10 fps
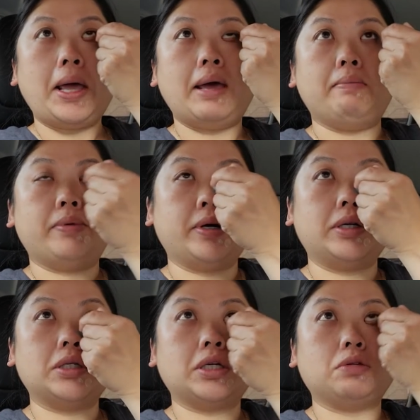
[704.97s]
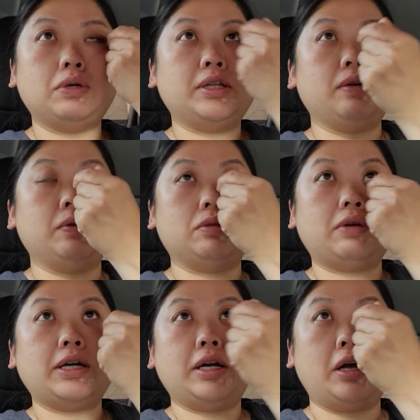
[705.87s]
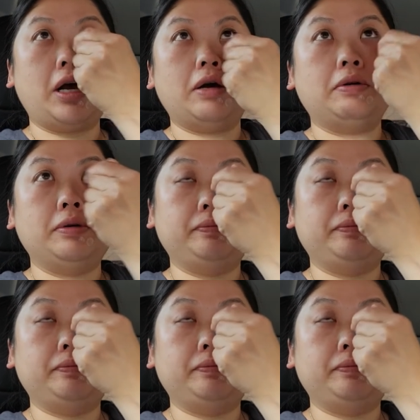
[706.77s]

and burst because one of them was ready to go